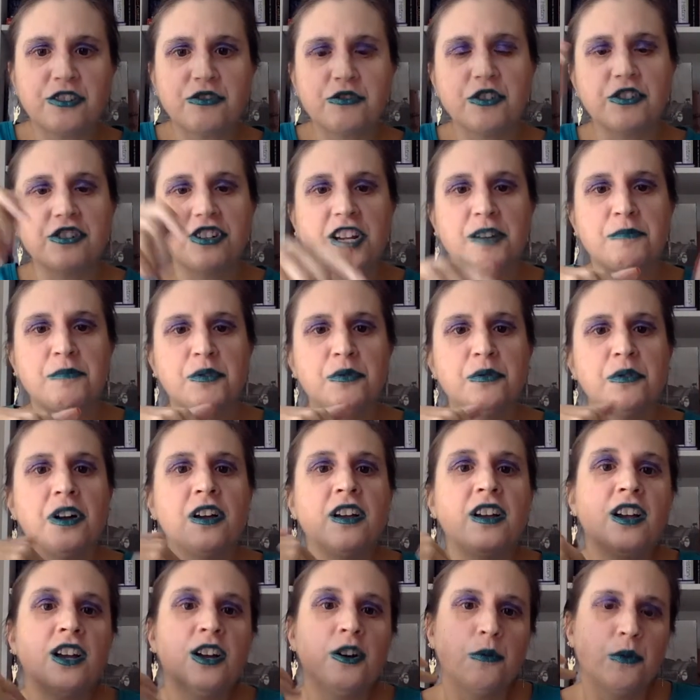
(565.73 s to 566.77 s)
For example,
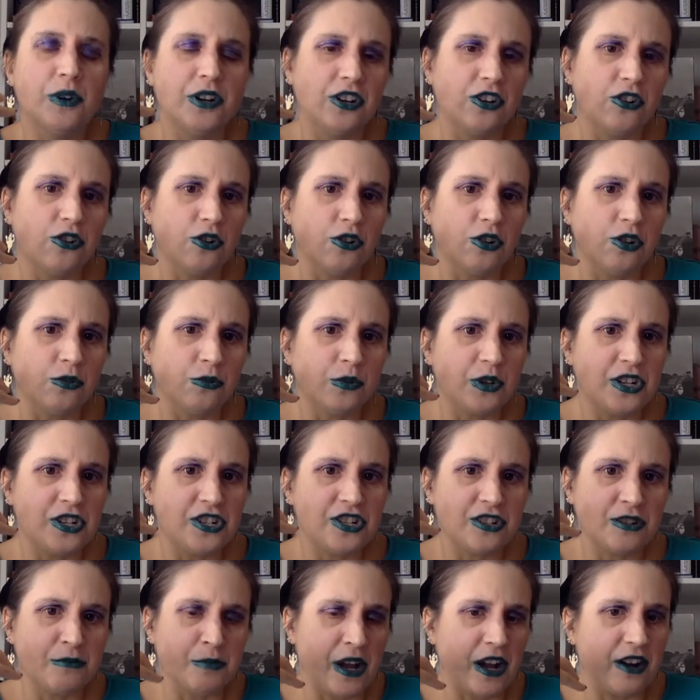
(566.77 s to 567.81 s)
when a girl
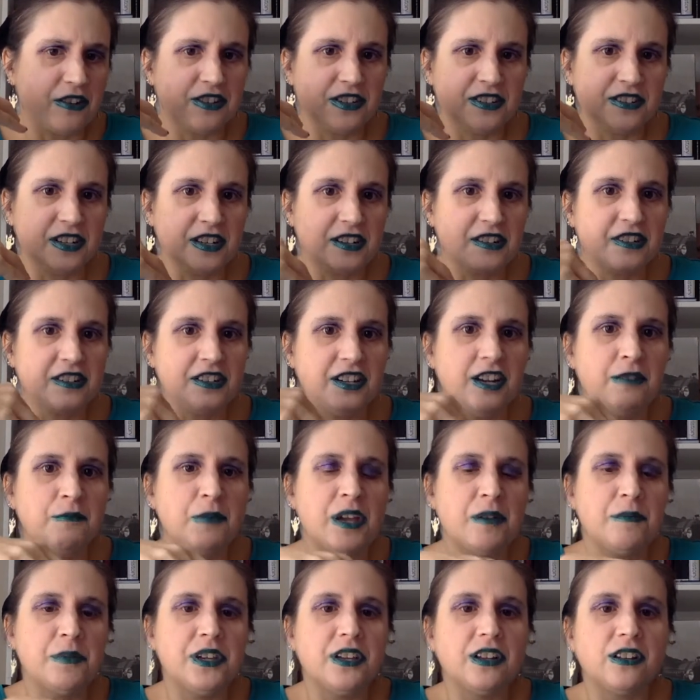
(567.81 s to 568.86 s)
reached about sixteen,
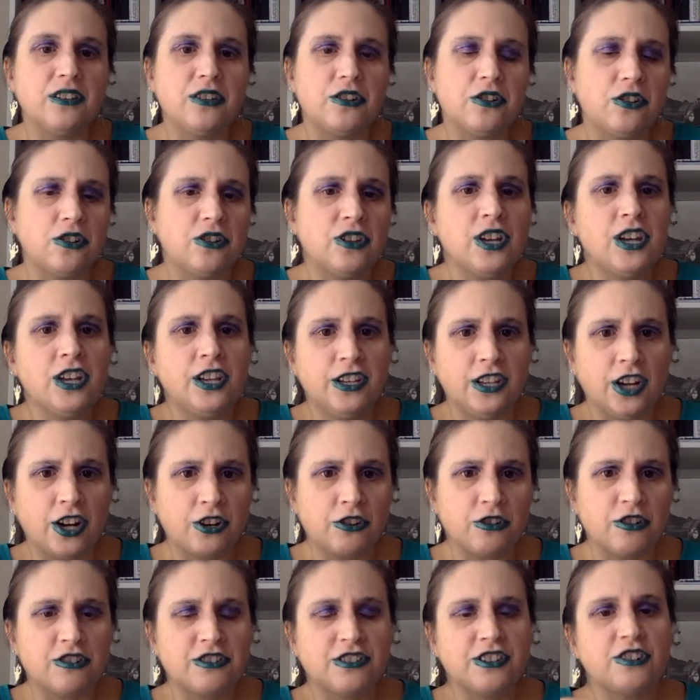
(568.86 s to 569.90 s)
maybe a little
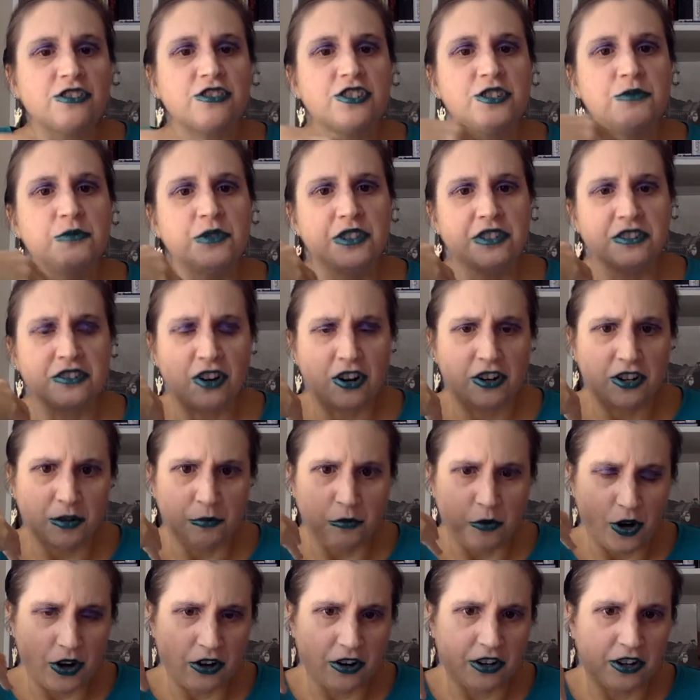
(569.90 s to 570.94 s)
younger or so, she would start
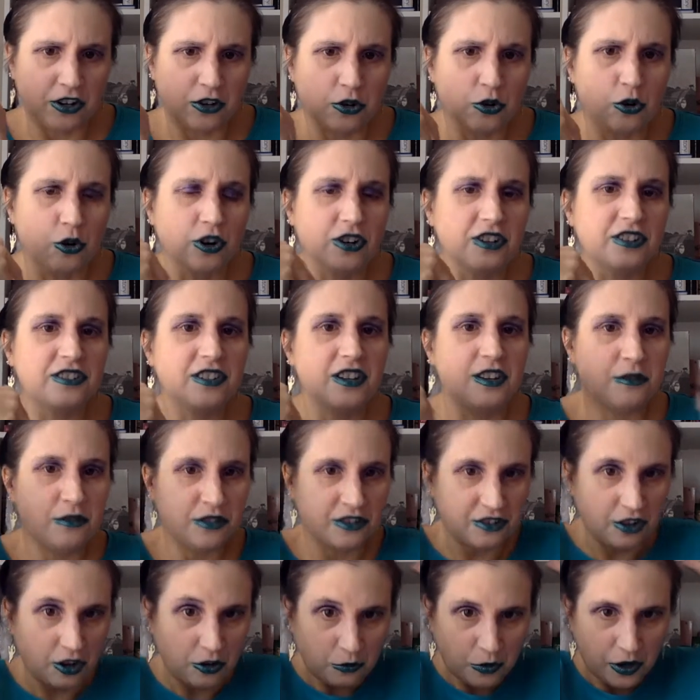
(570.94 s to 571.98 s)
um, wearing a corset,
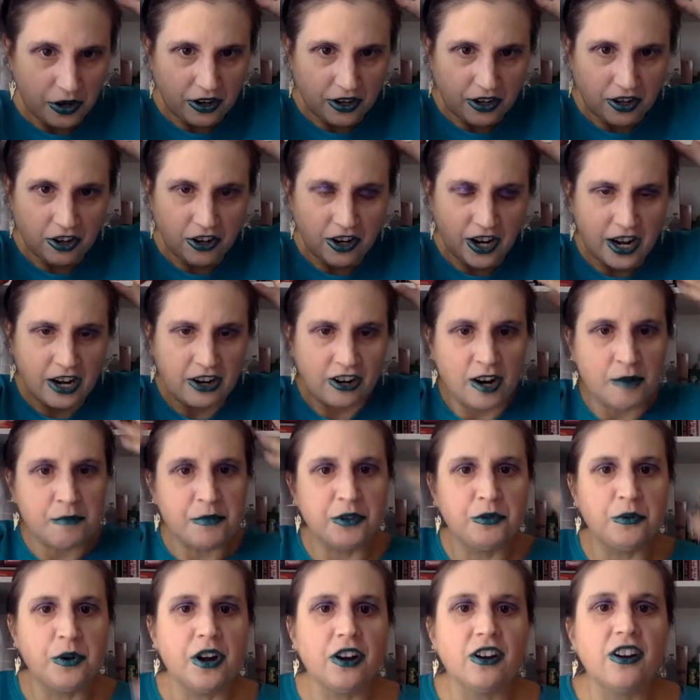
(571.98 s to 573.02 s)
start wearing her hair up
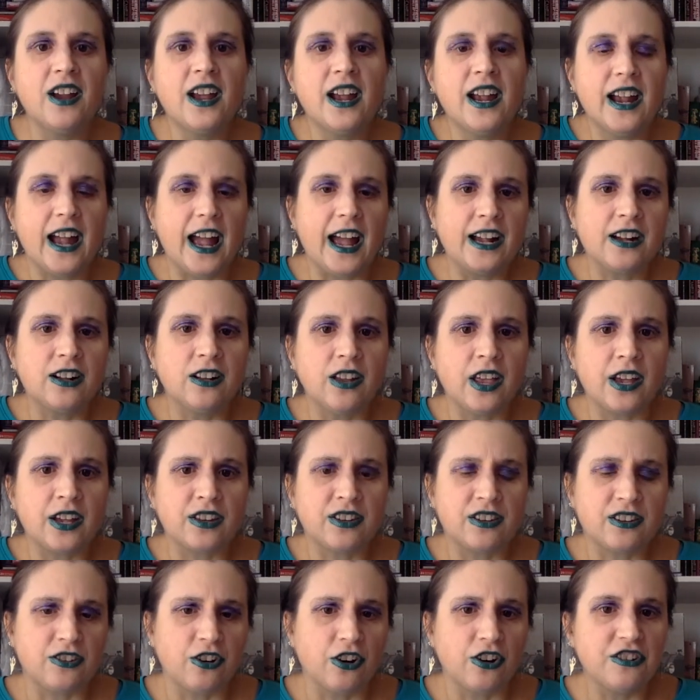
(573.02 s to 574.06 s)
and wear ankle-length
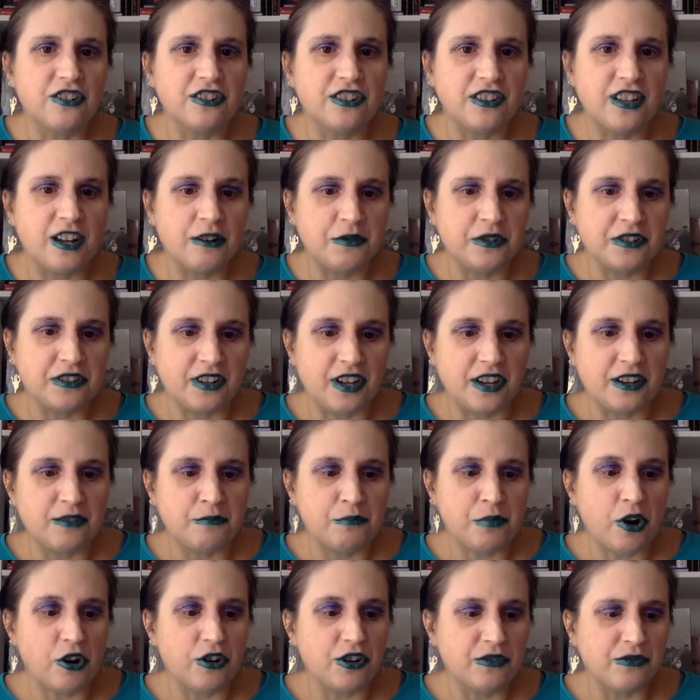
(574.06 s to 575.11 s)
skirts, and that was like
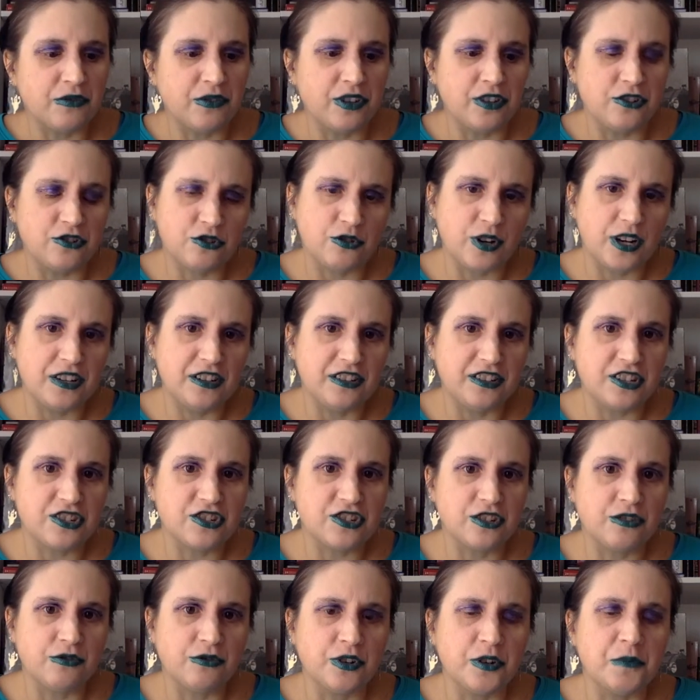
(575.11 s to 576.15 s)
part of the
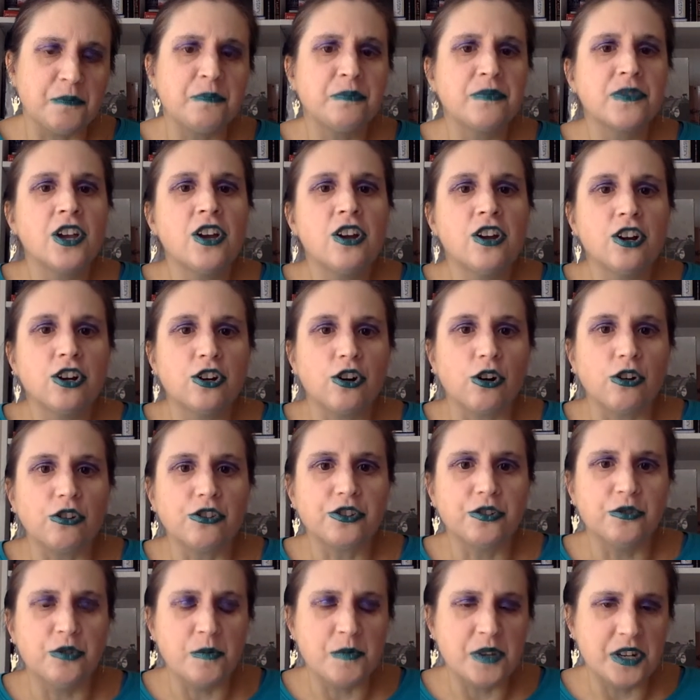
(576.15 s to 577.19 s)
transition from girl
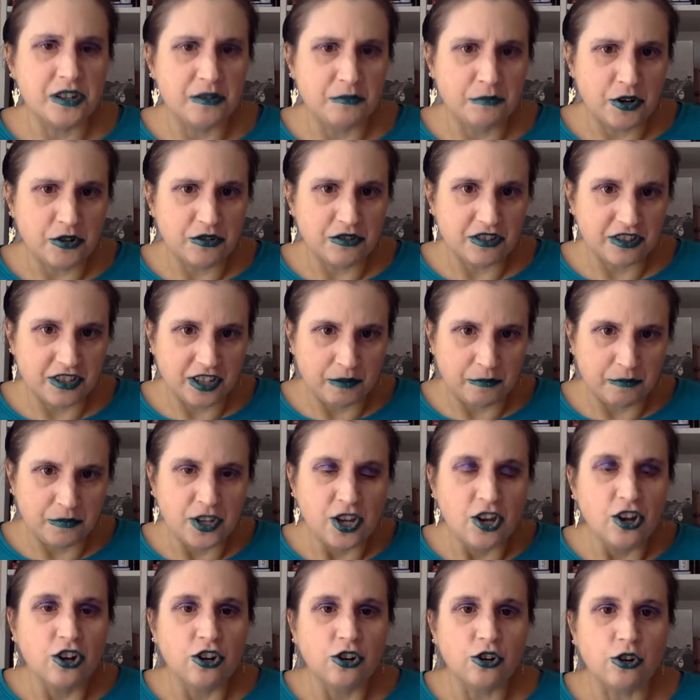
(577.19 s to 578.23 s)
to woman, and most um,
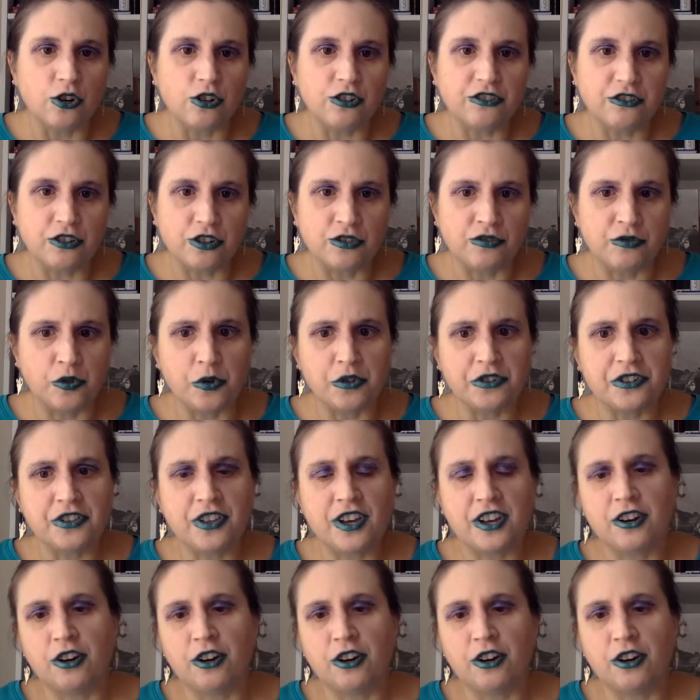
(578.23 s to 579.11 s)
girls looked forward to that.